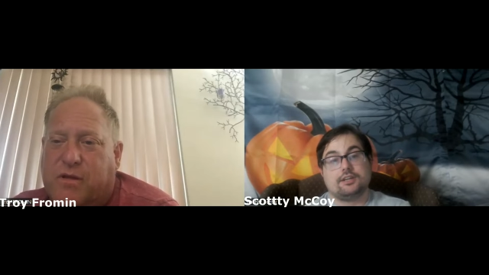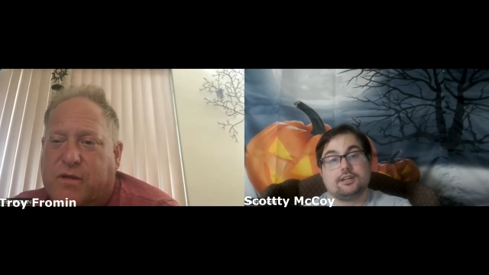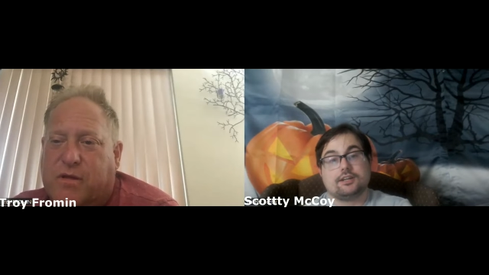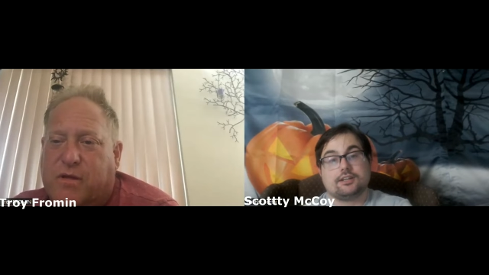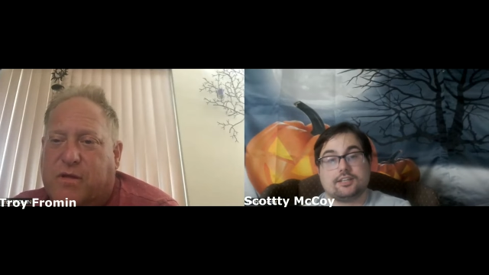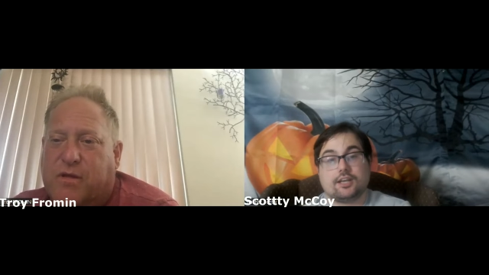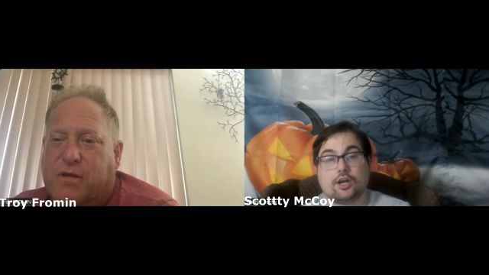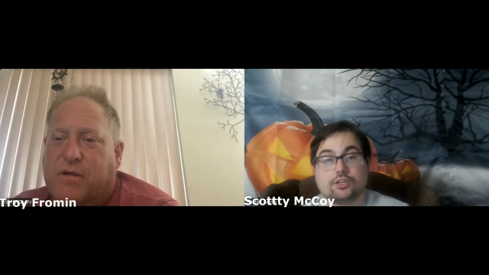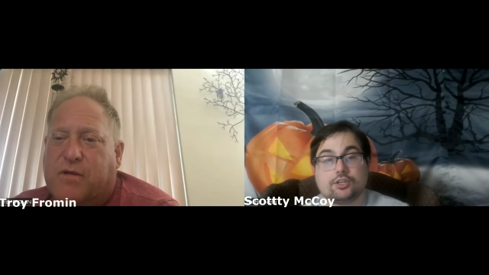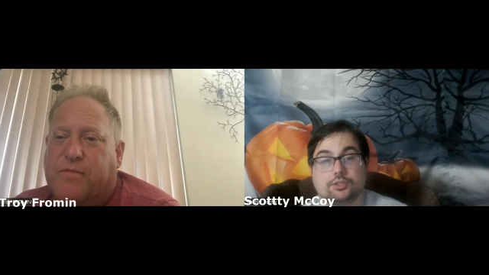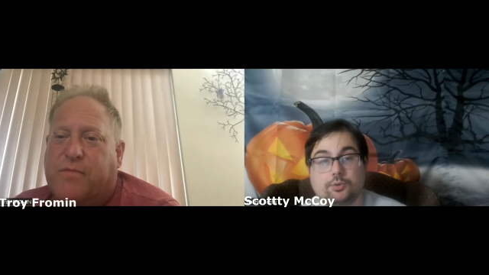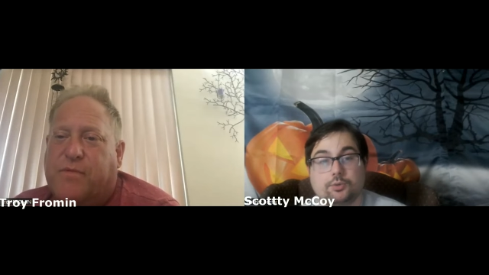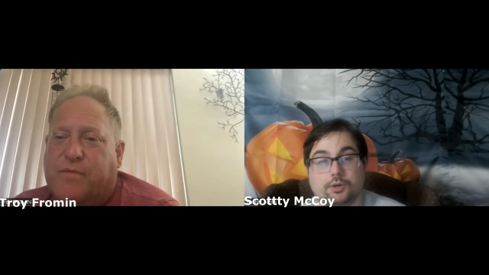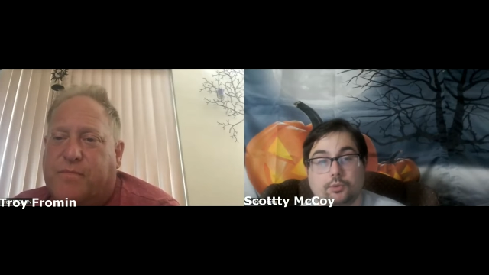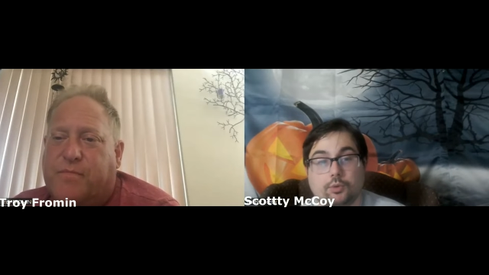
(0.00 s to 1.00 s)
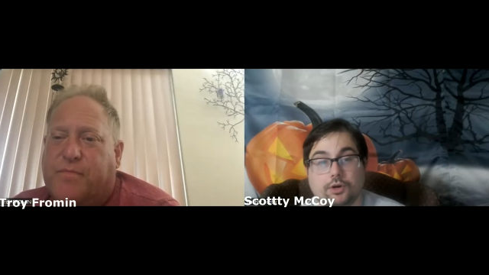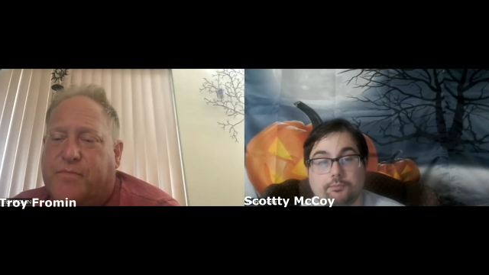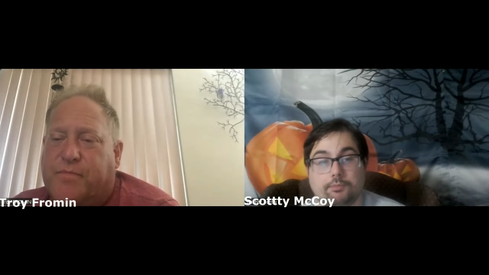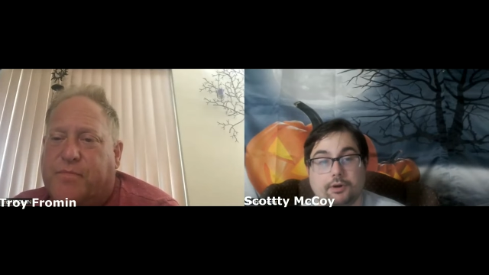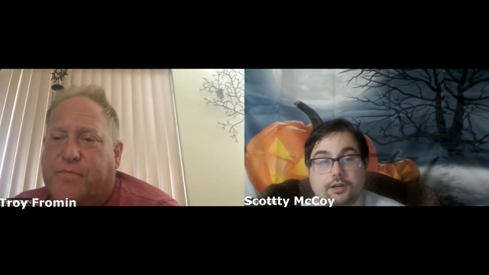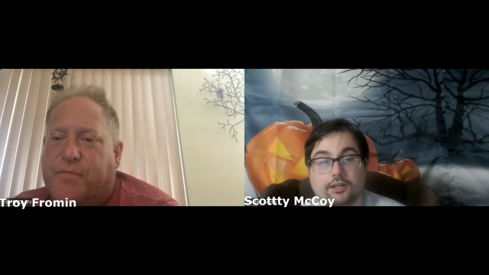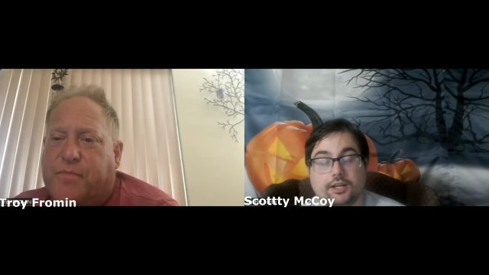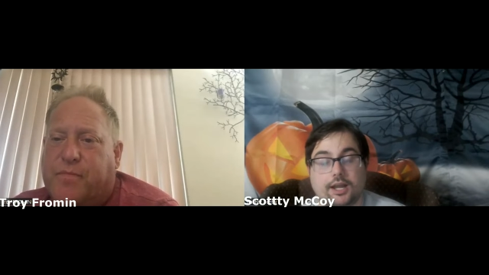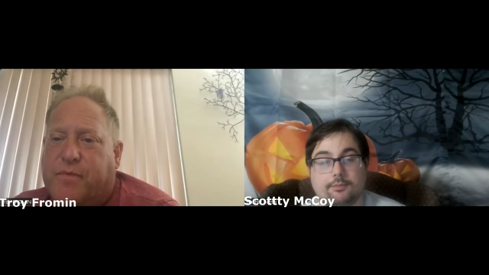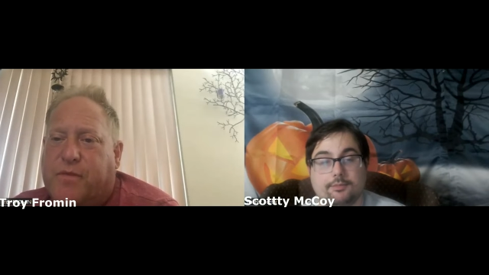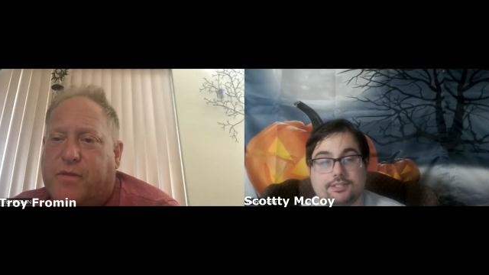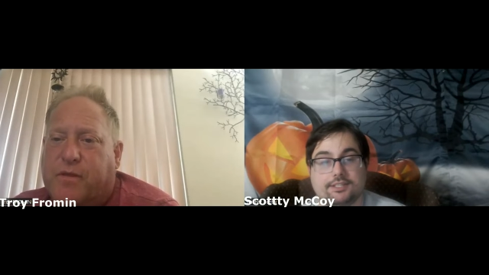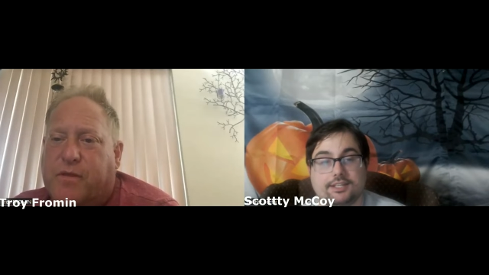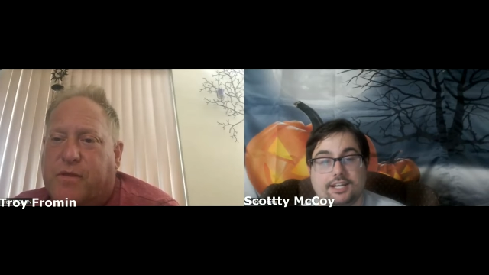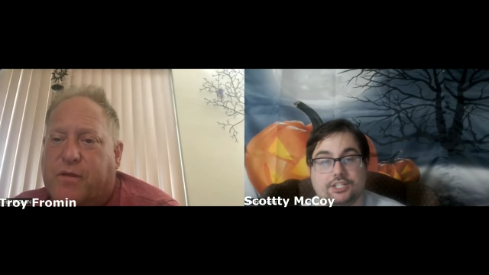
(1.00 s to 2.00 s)
Speaker 1: because I also want to work part time
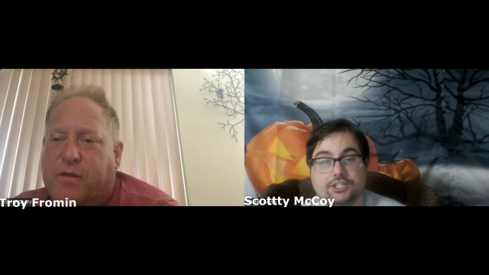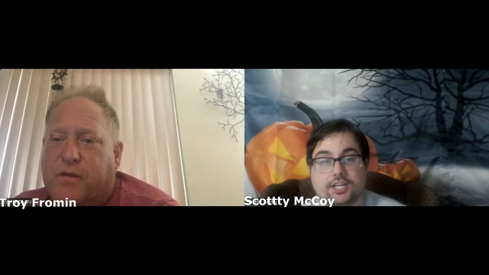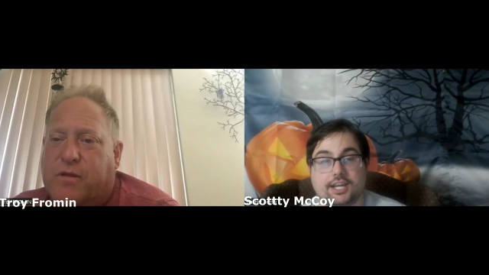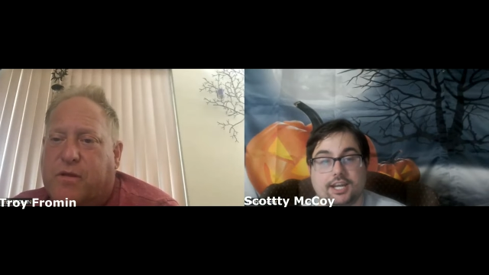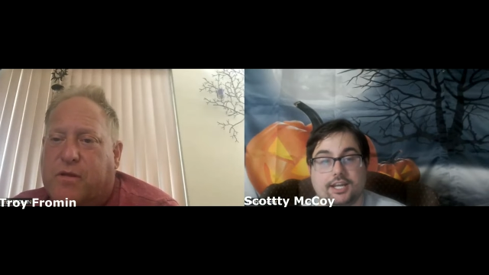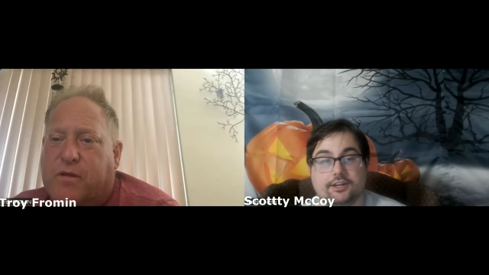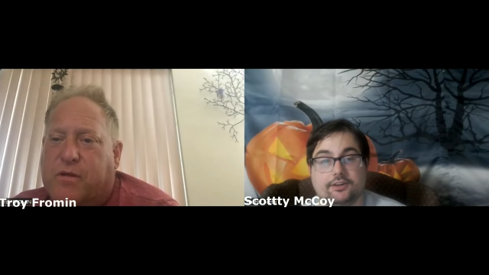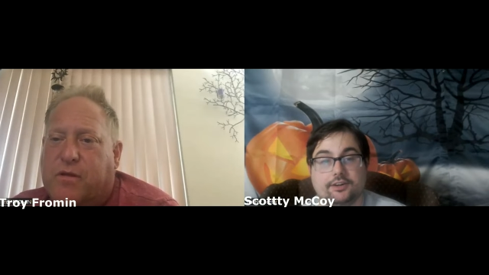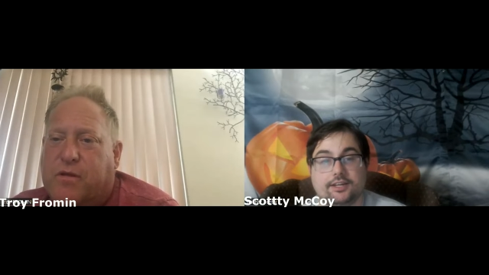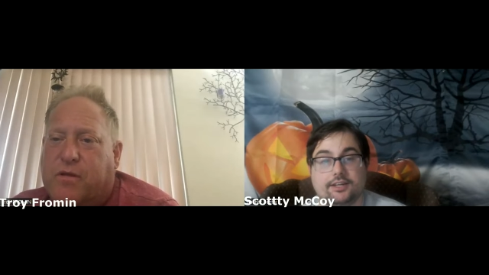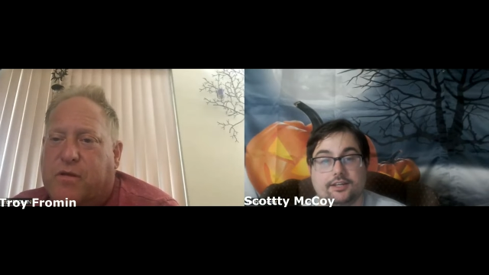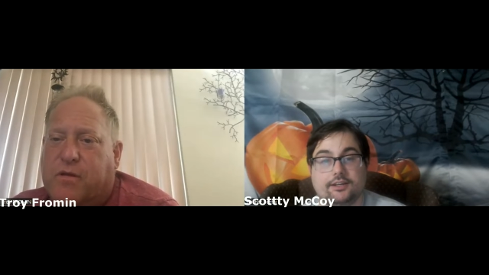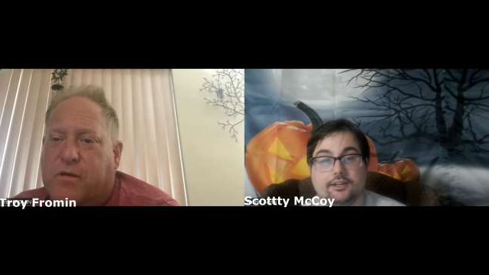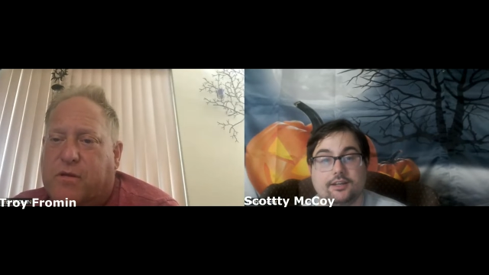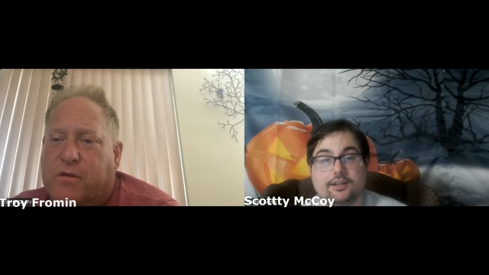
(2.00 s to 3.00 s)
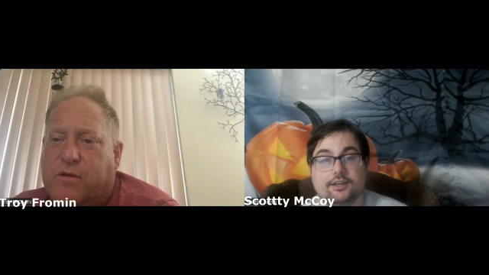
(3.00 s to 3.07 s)
as an educator in